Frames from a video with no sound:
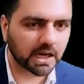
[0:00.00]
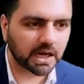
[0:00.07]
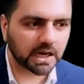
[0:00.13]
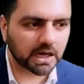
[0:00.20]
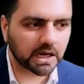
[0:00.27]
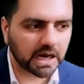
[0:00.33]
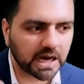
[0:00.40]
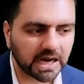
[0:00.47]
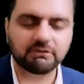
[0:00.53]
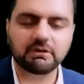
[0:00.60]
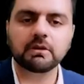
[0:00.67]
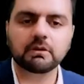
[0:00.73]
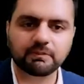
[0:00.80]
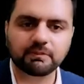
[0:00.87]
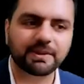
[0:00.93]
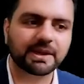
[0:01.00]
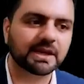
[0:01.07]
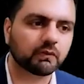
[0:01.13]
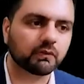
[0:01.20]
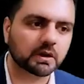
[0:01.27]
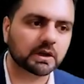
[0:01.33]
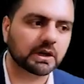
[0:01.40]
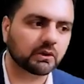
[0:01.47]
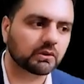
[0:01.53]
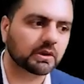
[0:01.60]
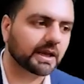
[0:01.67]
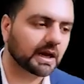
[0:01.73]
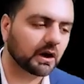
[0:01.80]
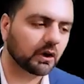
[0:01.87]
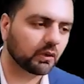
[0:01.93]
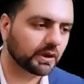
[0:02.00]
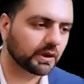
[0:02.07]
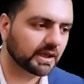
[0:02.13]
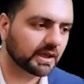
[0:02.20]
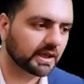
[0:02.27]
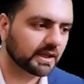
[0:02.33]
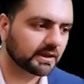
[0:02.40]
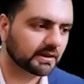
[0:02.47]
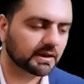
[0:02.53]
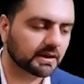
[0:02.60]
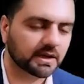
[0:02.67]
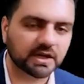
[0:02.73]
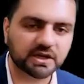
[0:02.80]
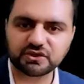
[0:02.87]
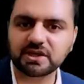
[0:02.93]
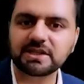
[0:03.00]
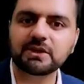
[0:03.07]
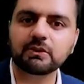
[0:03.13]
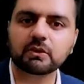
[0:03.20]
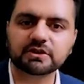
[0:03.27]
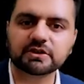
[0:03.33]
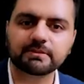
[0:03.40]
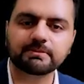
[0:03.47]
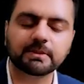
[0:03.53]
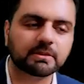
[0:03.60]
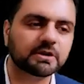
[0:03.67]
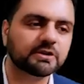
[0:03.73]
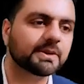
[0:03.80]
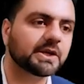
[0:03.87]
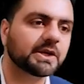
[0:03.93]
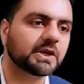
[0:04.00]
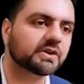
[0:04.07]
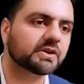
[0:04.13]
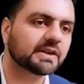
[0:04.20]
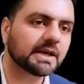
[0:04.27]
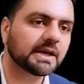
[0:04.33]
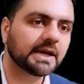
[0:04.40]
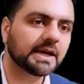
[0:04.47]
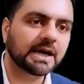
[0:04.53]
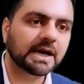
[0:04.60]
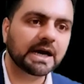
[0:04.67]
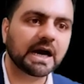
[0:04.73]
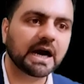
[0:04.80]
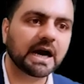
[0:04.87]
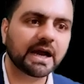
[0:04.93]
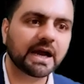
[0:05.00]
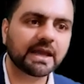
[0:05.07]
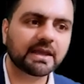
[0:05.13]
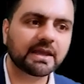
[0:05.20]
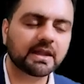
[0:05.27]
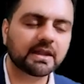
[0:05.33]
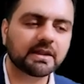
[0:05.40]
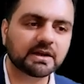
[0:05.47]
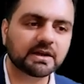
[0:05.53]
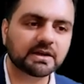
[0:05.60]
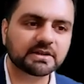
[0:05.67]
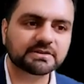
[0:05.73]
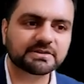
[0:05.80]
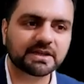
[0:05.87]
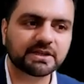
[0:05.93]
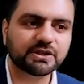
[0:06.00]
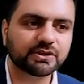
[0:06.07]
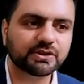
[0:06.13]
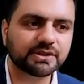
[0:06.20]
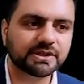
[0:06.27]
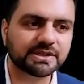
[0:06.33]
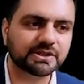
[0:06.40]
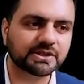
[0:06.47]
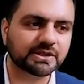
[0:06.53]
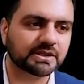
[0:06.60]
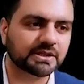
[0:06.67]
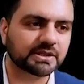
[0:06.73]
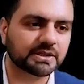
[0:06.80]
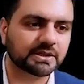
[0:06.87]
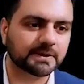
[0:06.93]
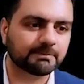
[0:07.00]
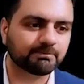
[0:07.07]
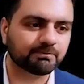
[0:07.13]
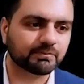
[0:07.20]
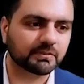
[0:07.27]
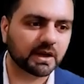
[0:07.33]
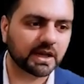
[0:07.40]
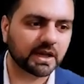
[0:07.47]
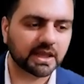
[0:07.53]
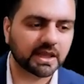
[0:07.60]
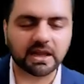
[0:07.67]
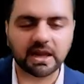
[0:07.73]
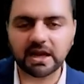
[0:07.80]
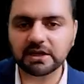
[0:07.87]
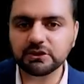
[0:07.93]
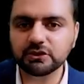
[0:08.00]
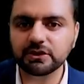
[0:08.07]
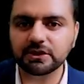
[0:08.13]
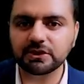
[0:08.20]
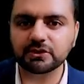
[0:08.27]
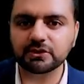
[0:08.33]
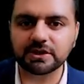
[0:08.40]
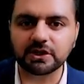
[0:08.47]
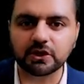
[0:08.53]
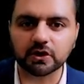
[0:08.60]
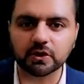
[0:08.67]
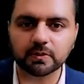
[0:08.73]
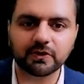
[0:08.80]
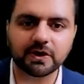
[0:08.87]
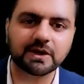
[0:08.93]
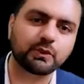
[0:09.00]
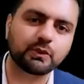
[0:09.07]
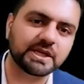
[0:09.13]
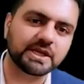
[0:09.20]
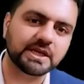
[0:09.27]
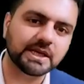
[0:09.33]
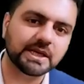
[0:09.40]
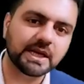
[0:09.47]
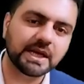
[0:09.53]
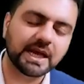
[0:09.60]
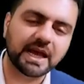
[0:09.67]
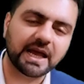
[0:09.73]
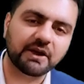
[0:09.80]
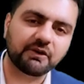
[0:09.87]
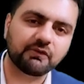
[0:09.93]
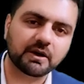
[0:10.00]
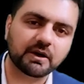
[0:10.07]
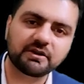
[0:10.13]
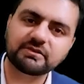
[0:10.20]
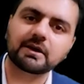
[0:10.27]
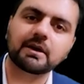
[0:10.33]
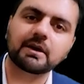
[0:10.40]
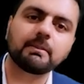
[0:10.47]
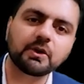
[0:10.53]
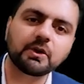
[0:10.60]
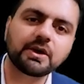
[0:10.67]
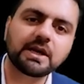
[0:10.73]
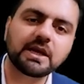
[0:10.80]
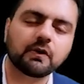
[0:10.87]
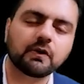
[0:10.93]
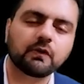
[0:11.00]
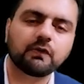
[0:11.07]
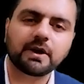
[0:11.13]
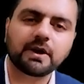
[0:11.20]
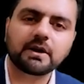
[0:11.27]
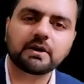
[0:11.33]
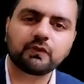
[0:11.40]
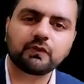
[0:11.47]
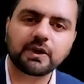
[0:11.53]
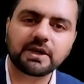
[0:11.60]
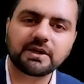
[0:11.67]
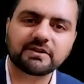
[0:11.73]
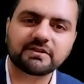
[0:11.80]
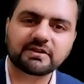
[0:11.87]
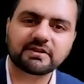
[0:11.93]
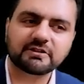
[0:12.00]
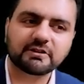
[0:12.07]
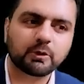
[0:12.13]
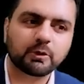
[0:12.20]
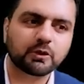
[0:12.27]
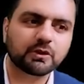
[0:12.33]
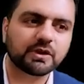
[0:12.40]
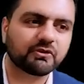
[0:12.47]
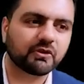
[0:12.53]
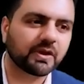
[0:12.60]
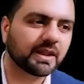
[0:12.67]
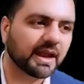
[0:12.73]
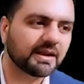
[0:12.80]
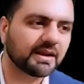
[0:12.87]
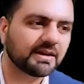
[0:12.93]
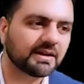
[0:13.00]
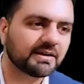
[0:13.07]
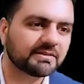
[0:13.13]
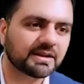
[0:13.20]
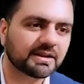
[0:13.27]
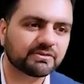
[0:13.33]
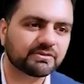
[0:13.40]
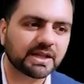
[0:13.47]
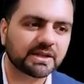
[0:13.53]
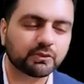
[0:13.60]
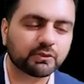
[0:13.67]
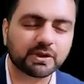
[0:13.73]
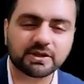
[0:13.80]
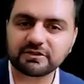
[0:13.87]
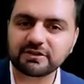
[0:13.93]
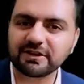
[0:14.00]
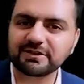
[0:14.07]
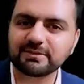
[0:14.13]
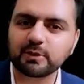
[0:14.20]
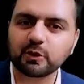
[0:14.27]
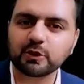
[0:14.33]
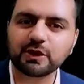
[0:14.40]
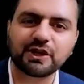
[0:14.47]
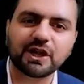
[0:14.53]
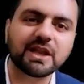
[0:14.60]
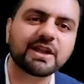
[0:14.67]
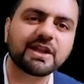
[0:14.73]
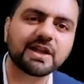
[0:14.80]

I will make it work out, like how we can exchange the WhatsApp numbers, because I can send you the I can add you into the group where we have it's a community where we discuss about the trade ideas, as well as we discuss about the daily